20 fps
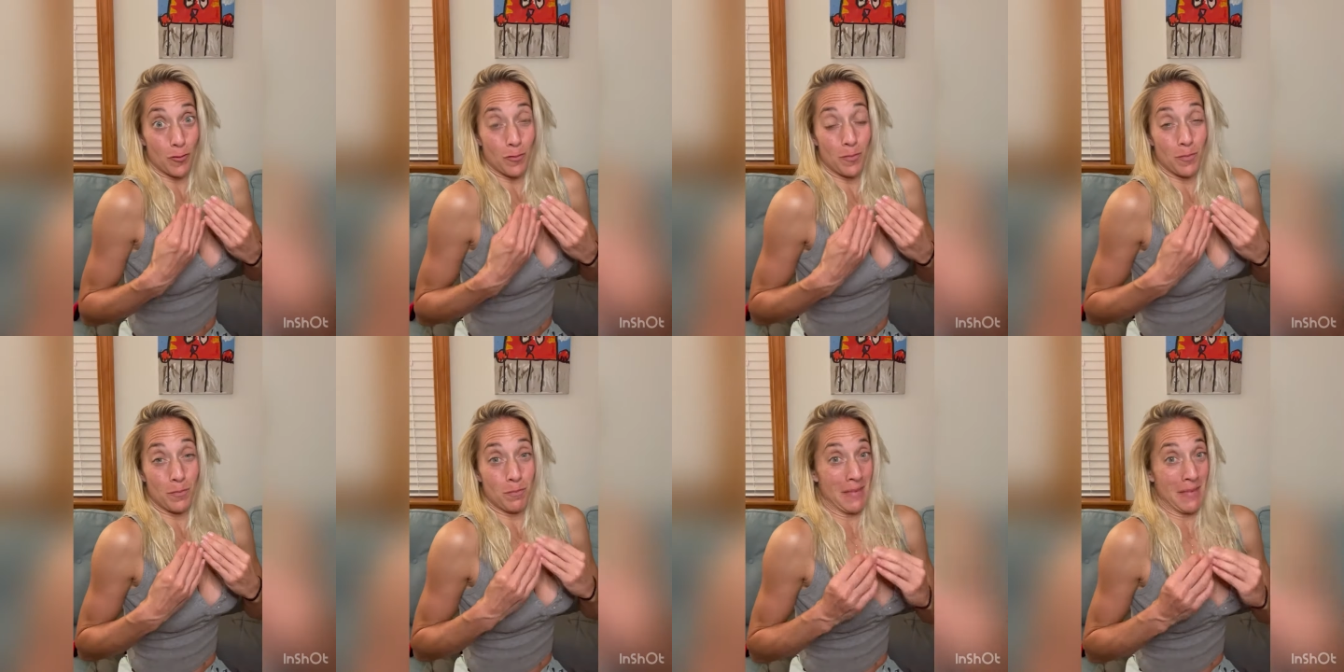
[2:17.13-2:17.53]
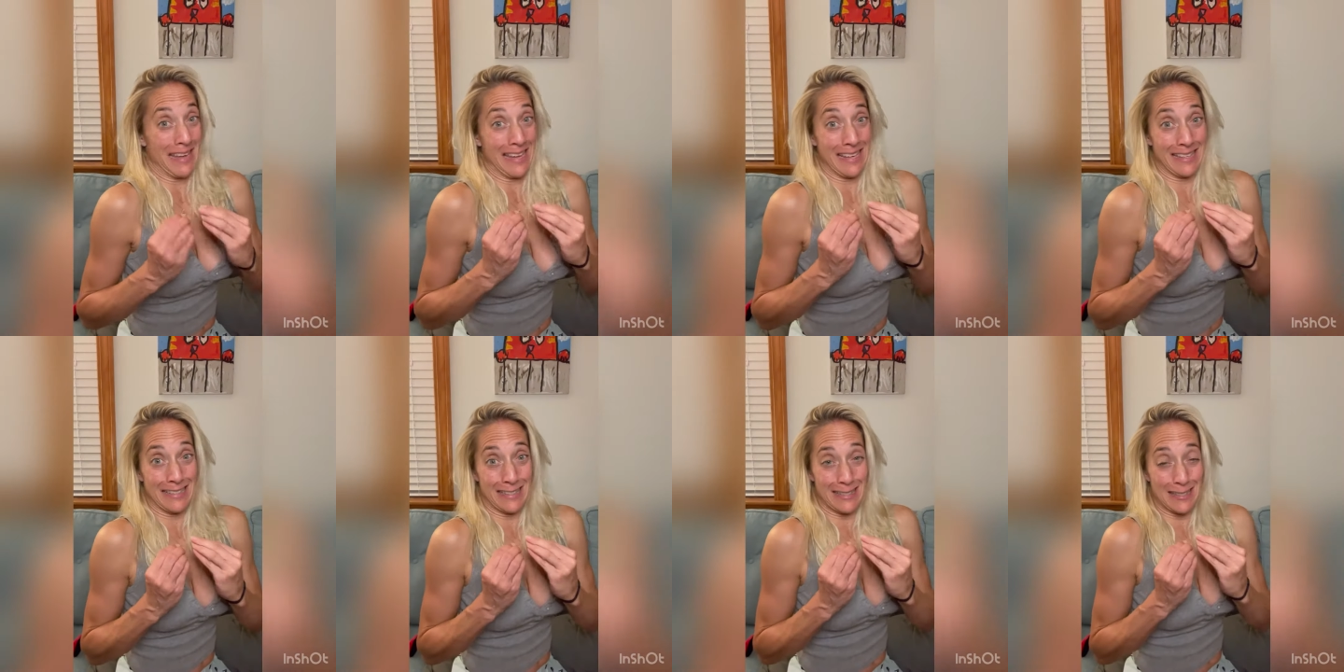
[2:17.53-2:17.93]

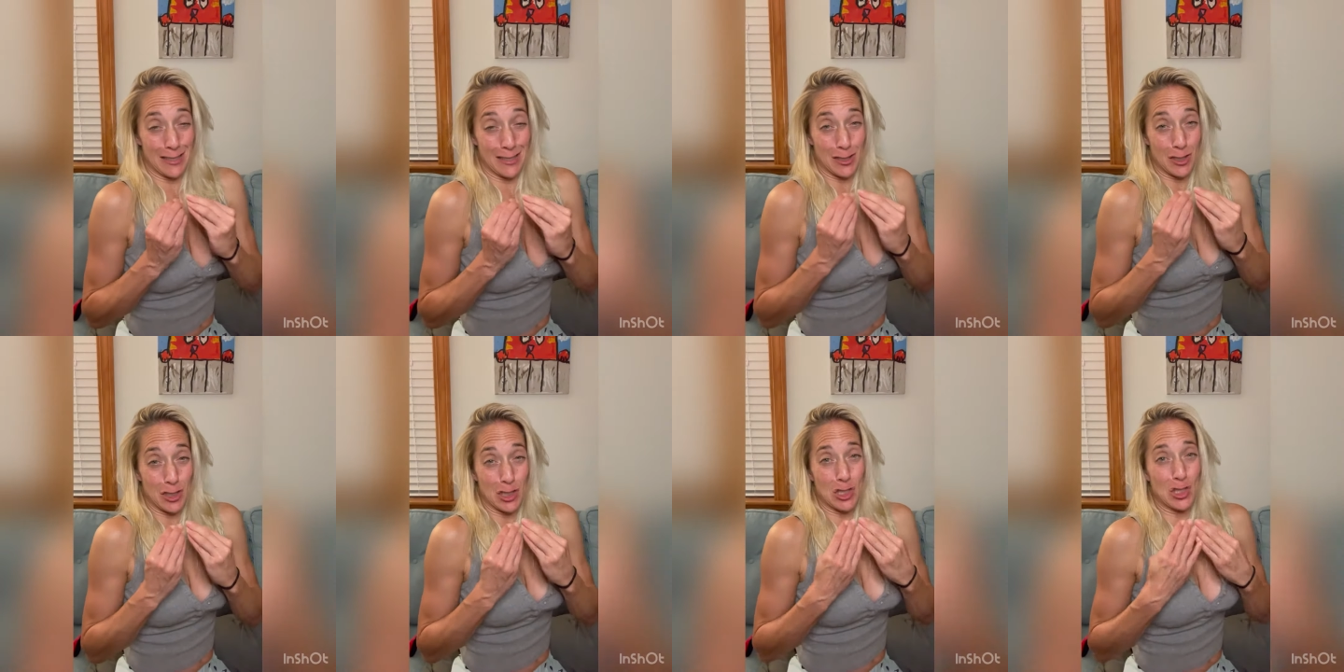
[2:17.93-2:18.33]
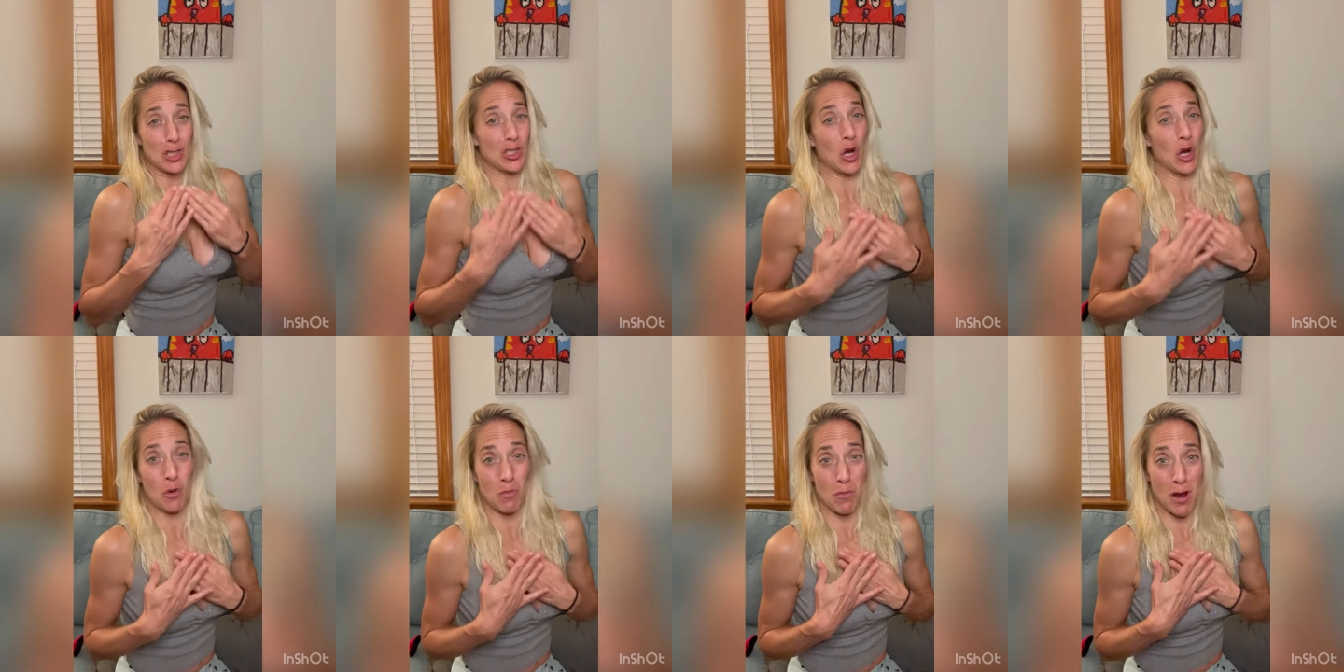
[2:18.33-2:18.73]
means
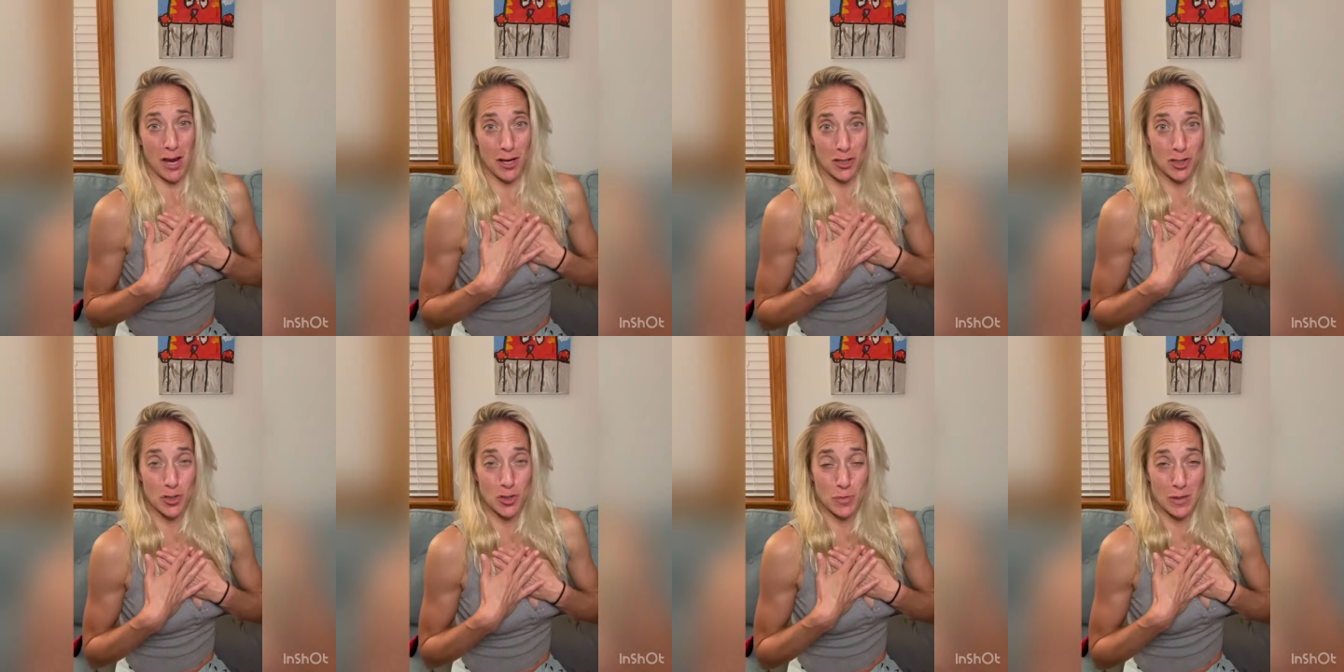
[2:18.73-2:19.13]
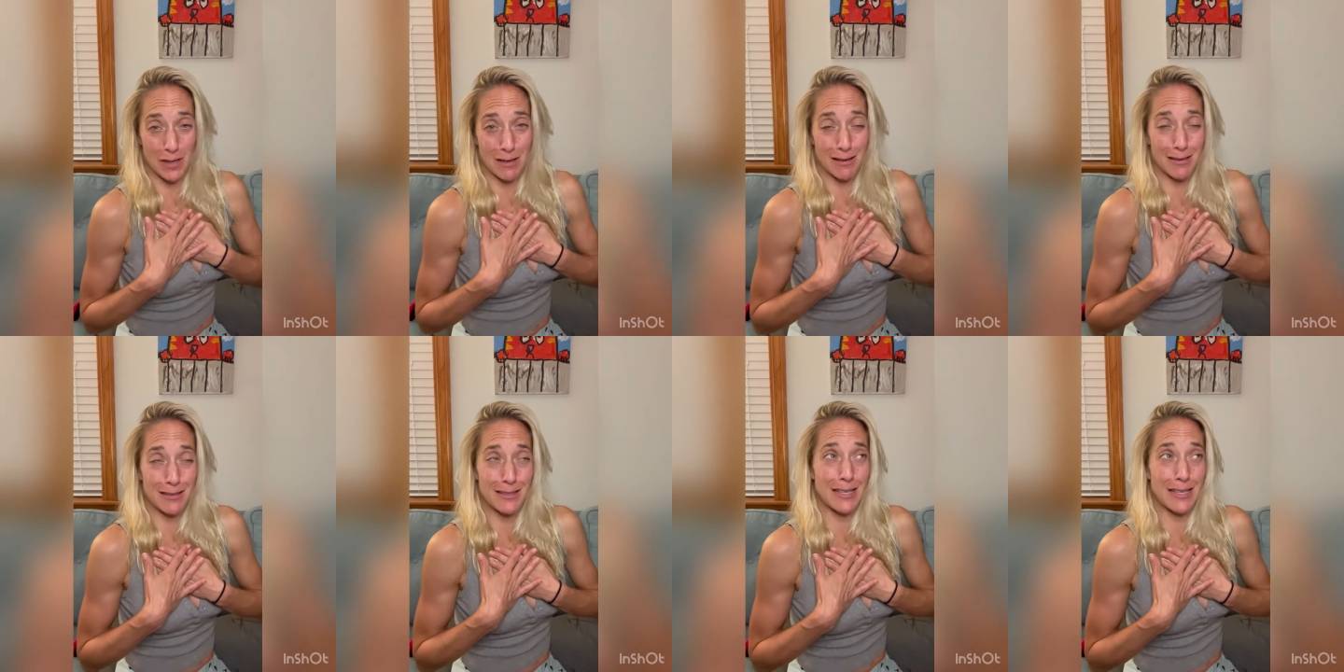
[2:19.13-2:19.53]
so much
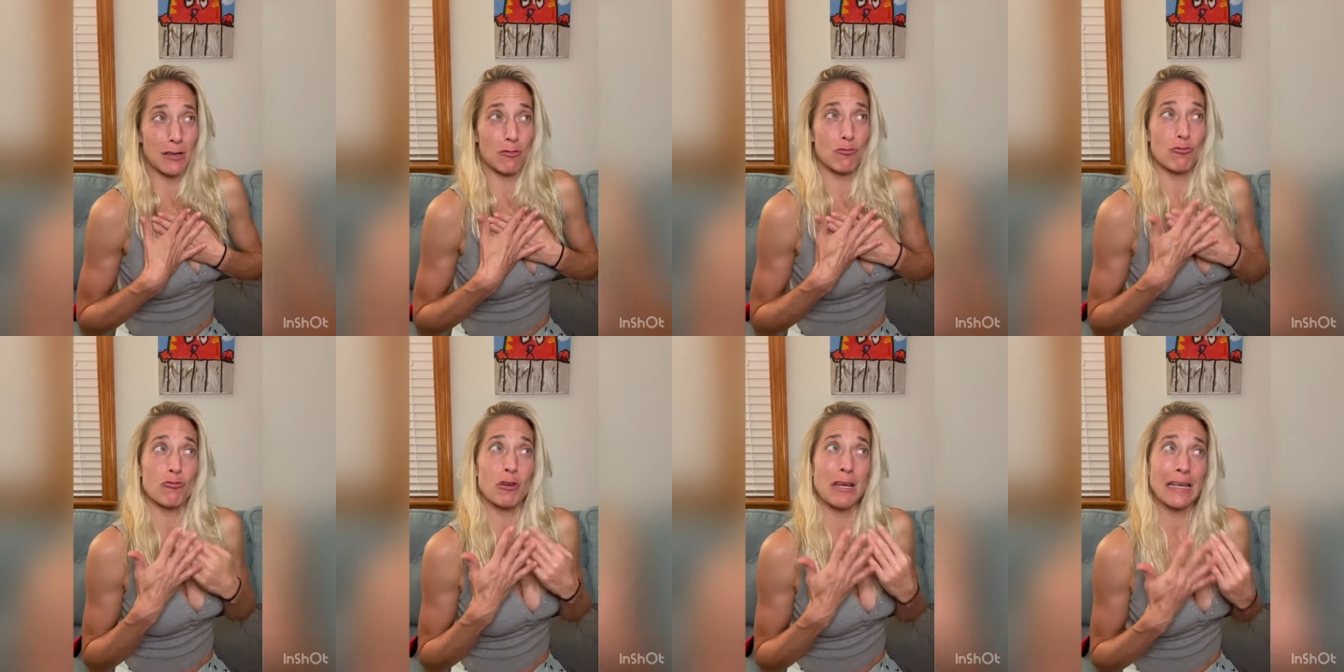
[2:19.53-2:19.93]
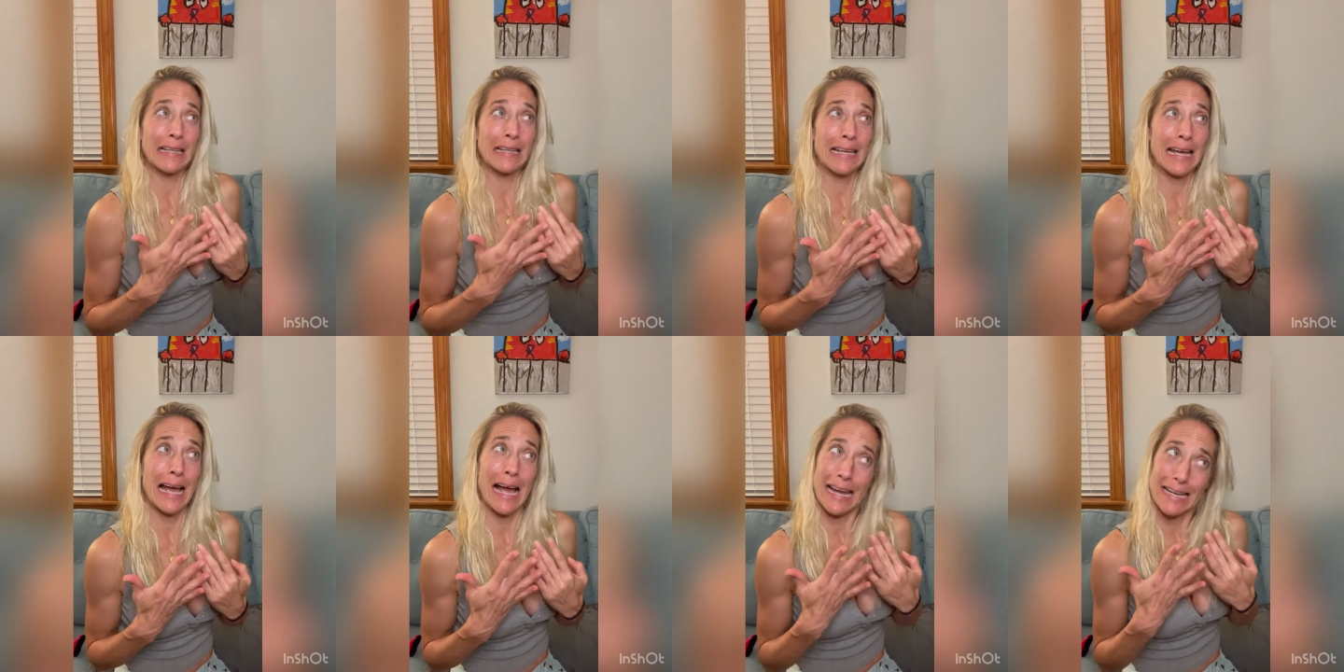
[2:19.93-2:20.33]
because it really
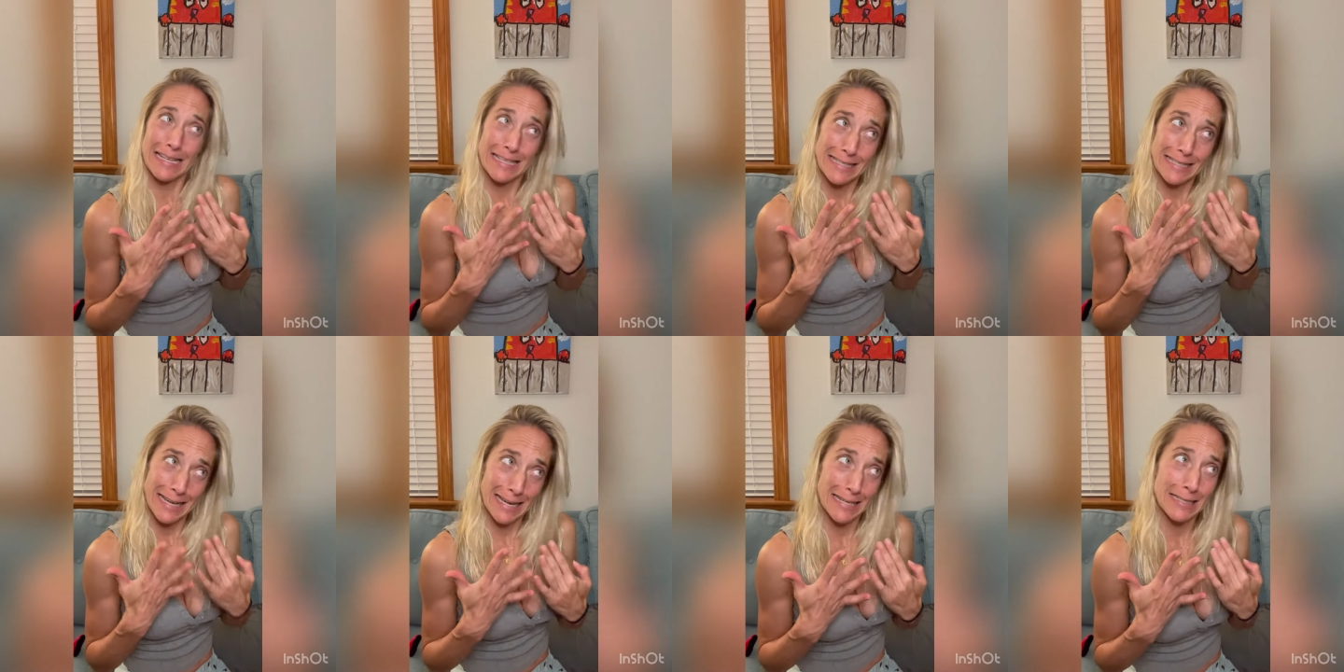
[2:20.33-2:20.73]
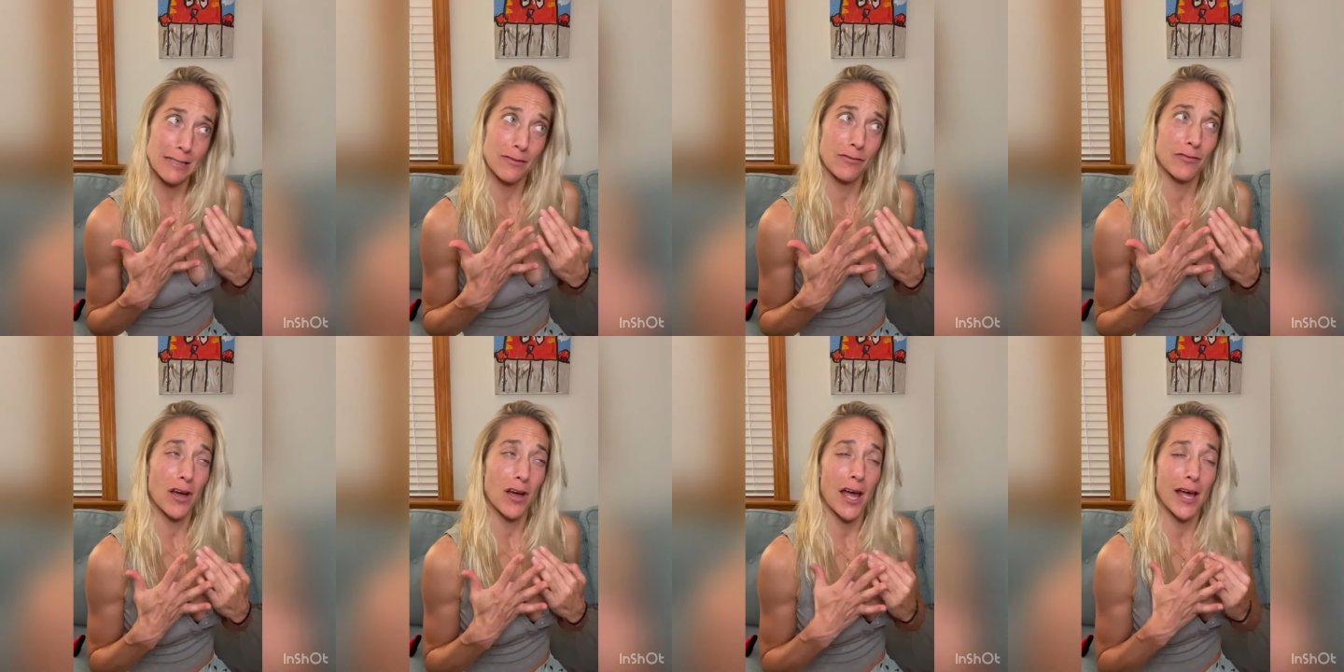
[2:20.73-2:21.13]

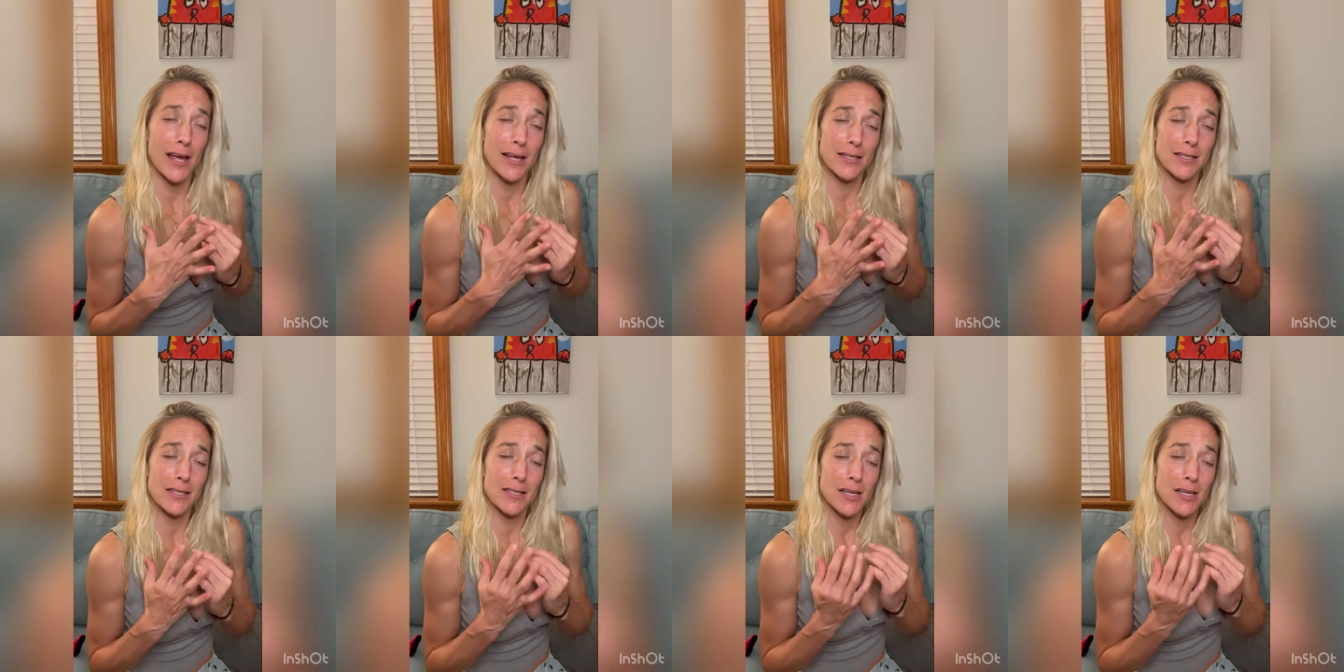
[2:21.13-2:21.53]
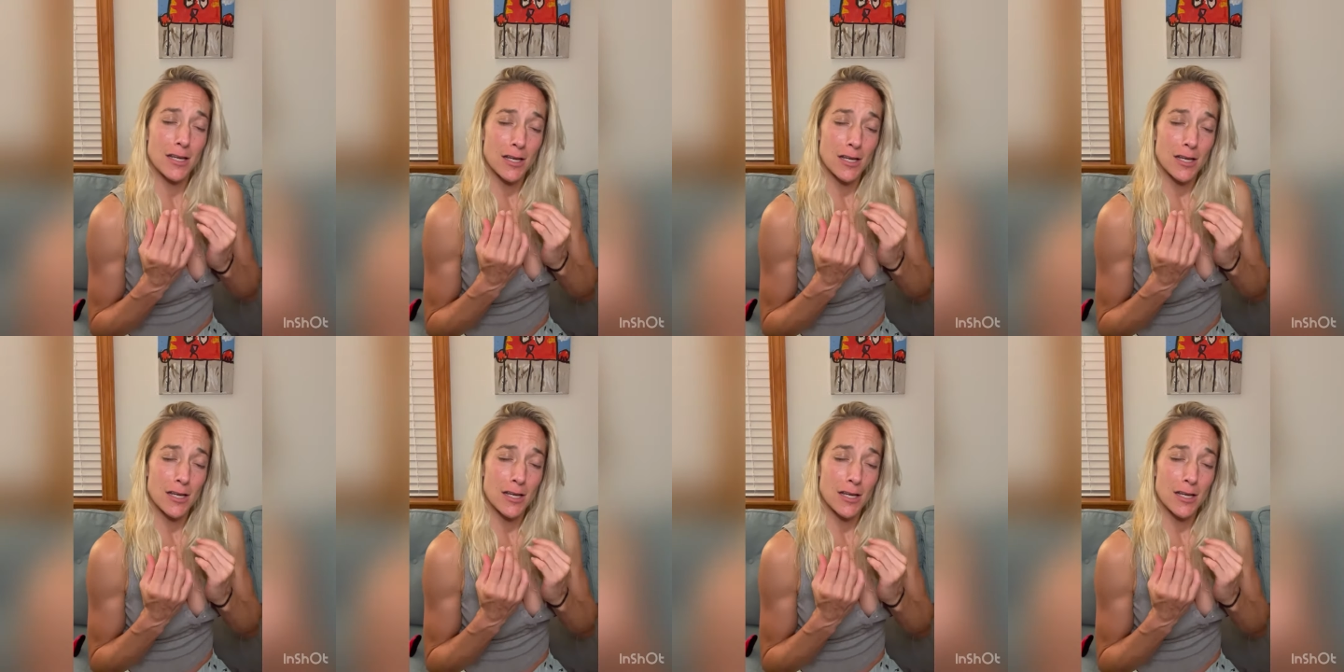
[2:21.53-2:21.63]
identifies